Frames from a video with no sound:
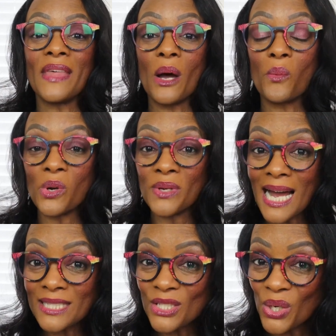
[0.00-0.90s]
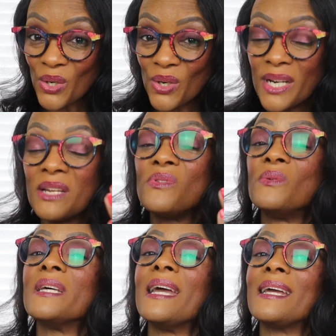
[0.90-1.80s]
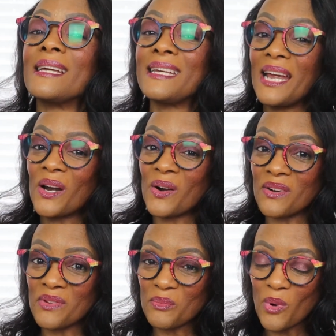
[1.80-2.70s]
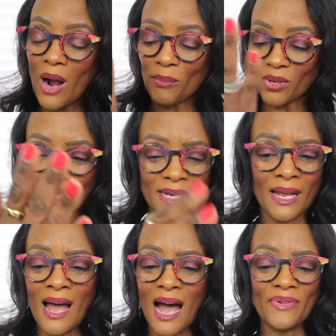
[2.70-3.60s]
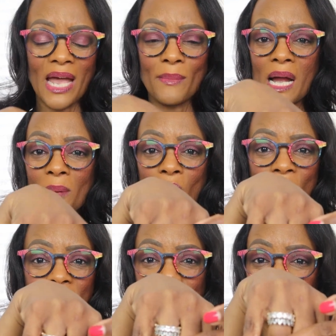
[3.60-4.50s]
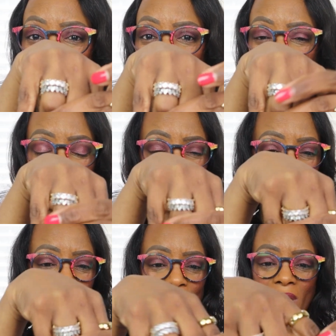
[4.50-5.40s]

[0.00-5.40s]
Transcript: that will not turn if you take care of it properly. I've had my Amore and Teresa ring for